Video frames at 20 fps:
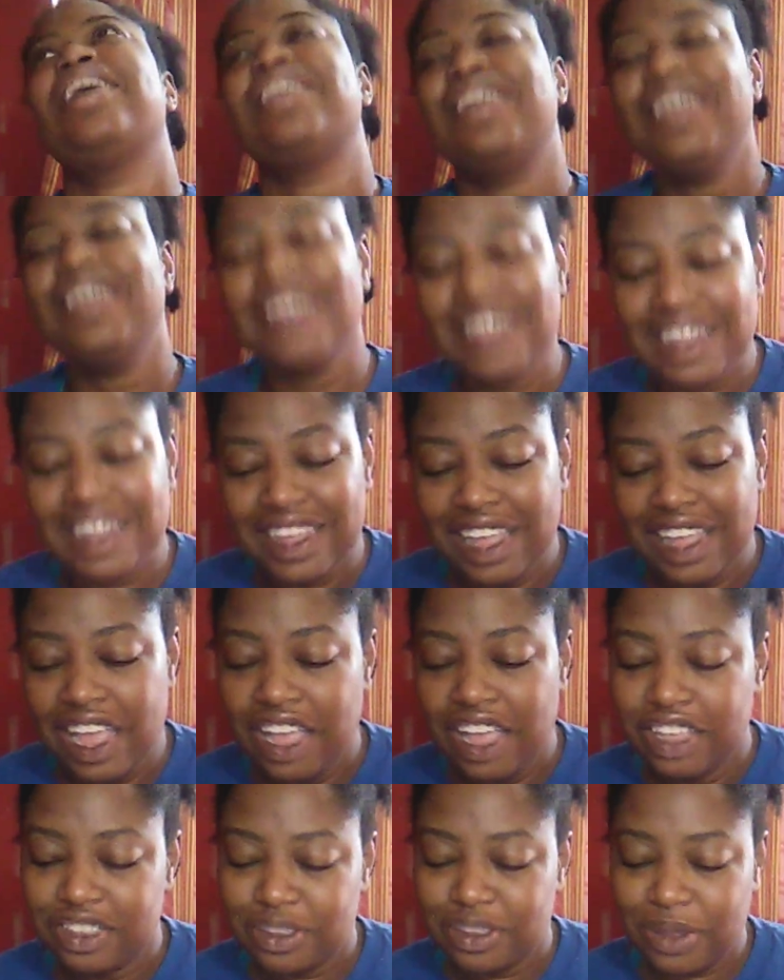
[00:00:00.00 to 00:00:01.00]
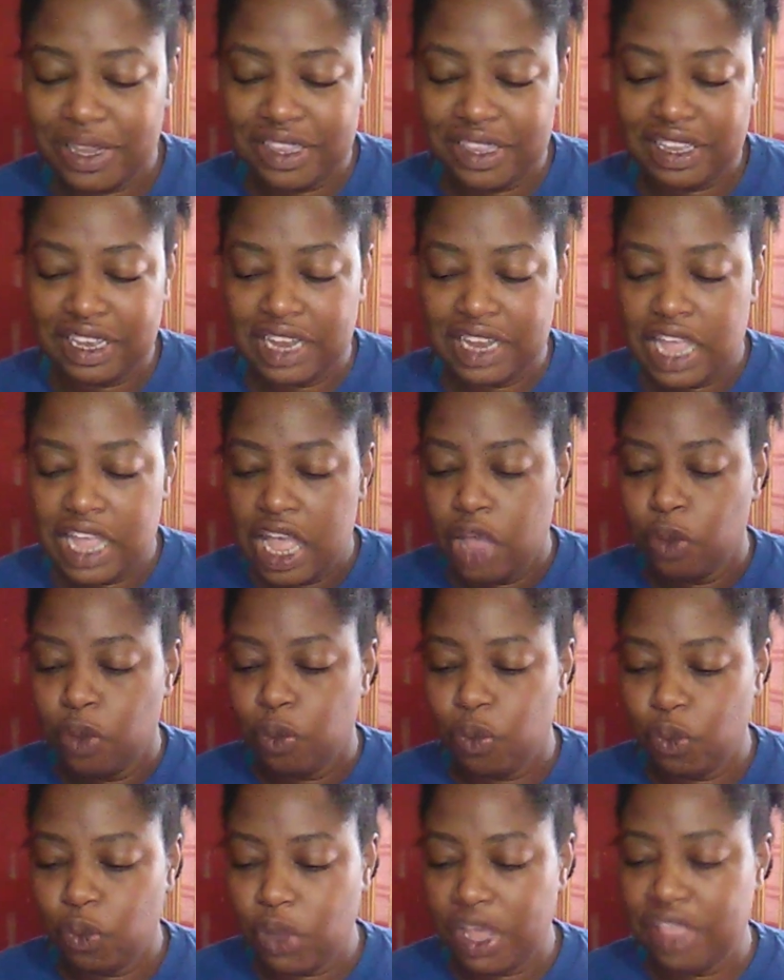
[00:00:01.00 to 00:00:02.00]
need it. So I did.
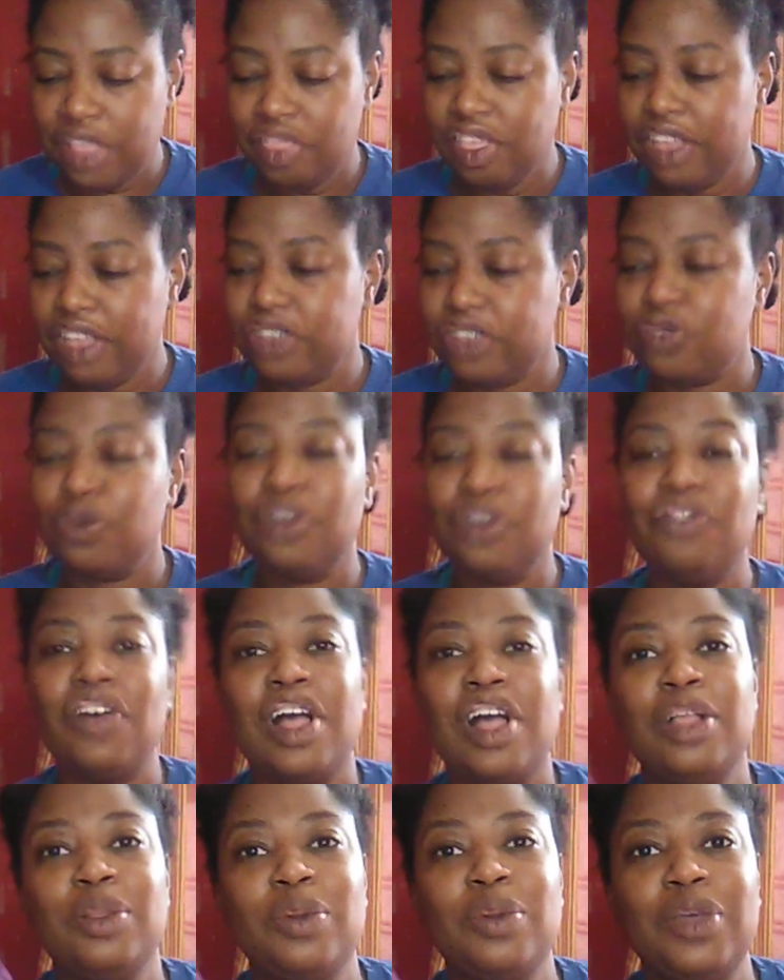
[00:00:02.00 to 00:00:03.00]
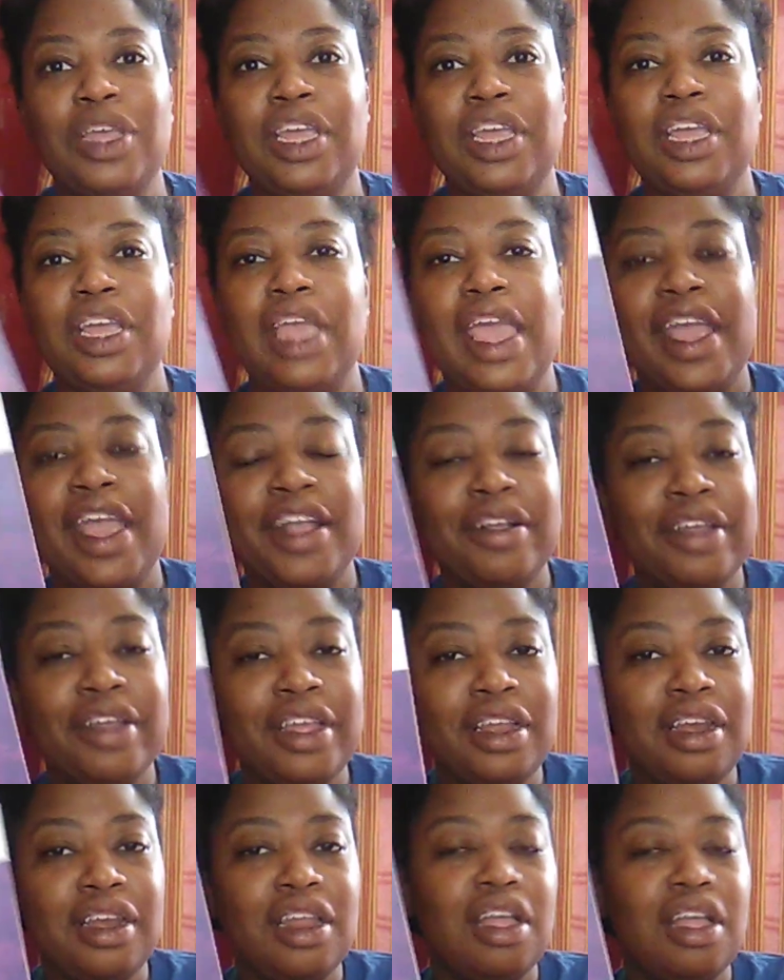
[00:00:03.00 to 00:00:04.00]
In this, we're following
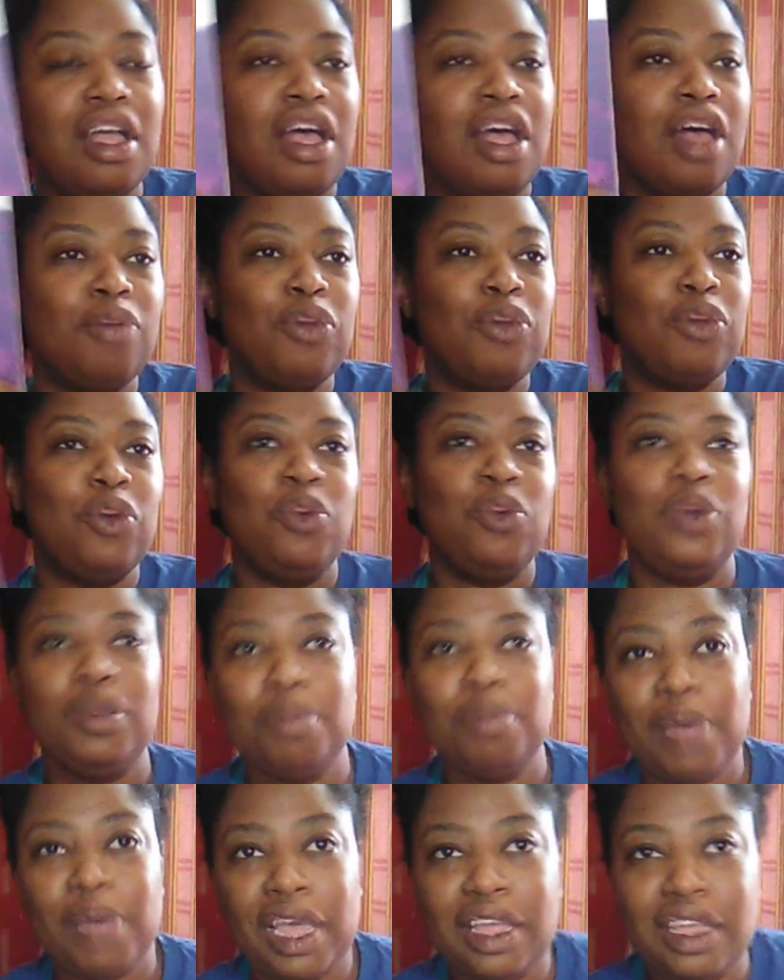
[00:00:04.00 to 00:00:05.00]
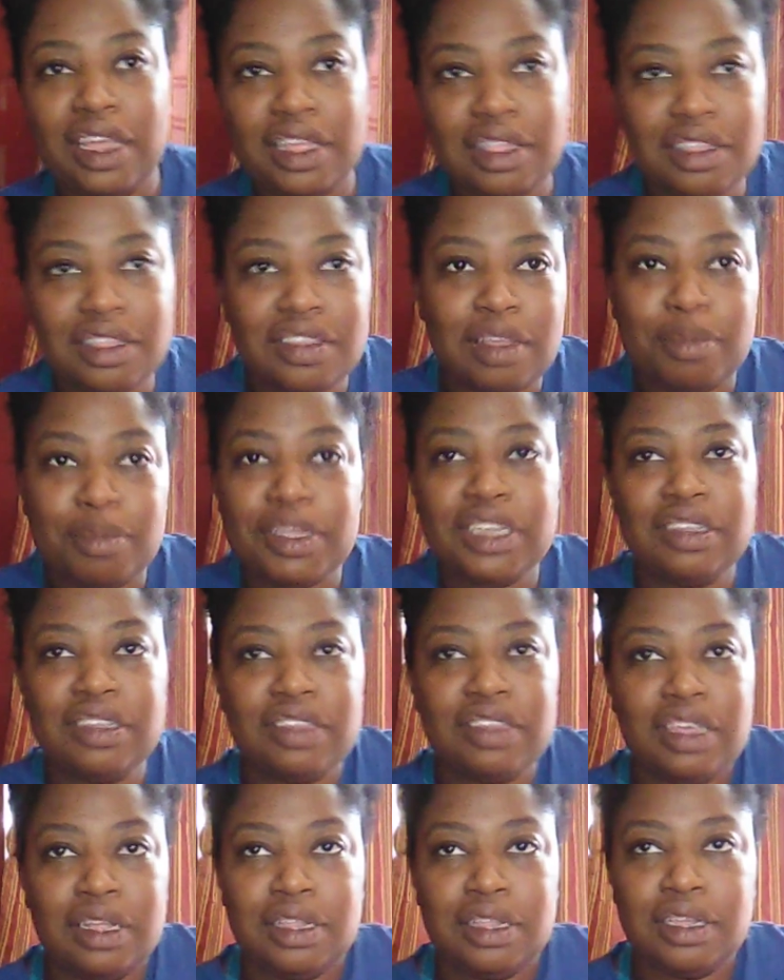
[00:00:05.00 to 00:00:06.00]
Aaron, who we met in the Something is
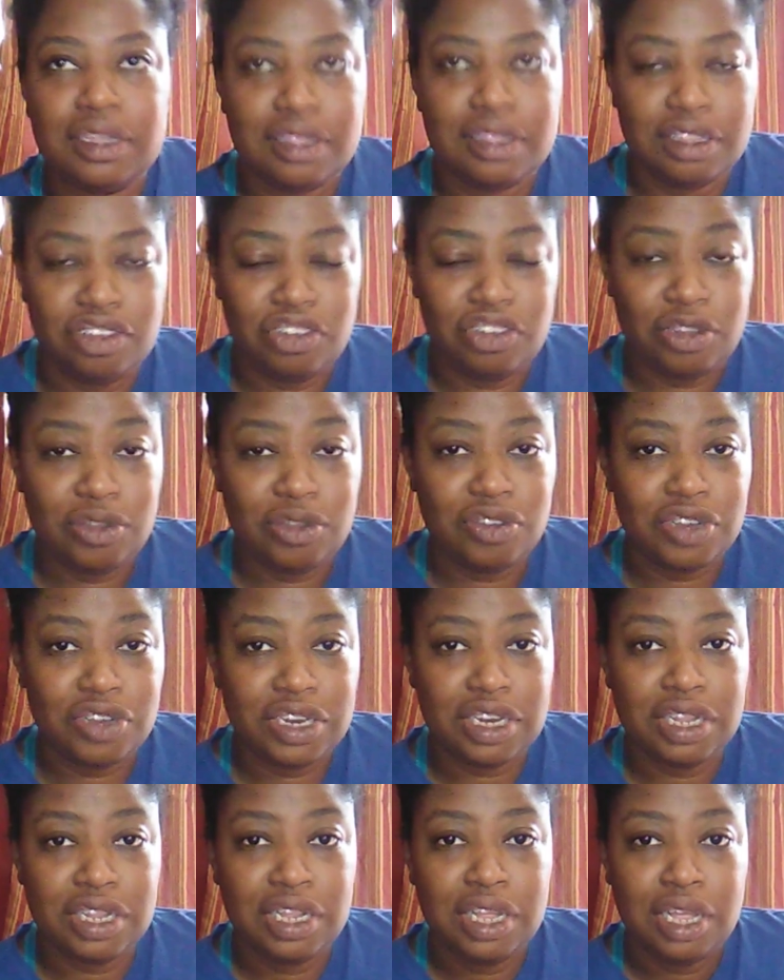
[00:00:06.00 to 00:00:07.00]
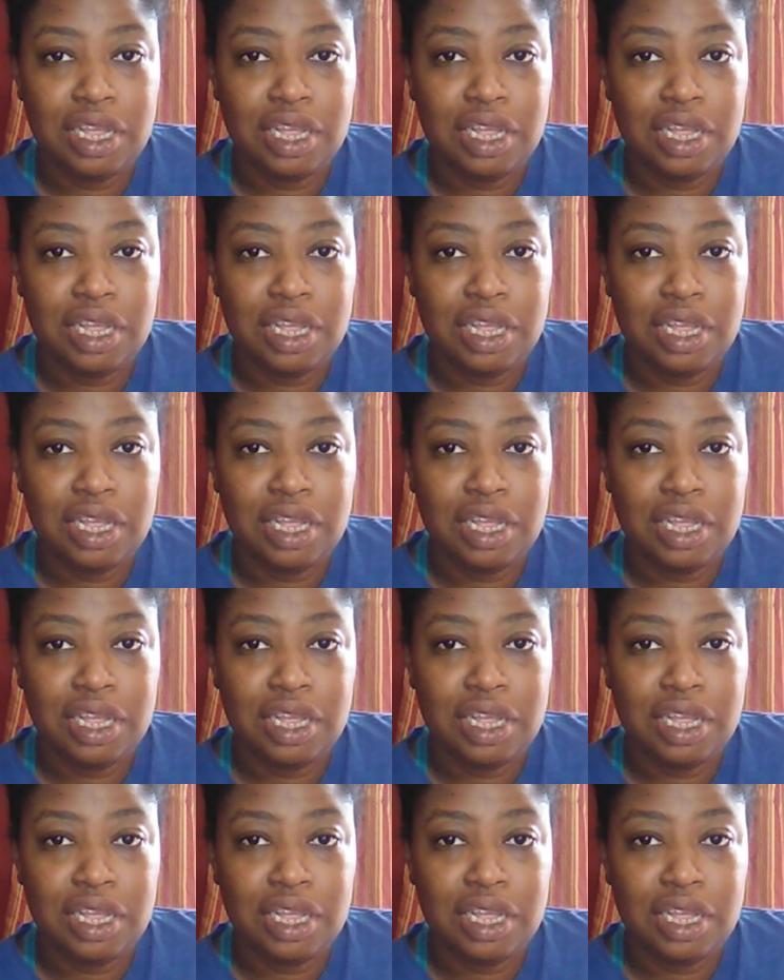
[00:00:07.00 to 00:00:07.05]
Killing the Children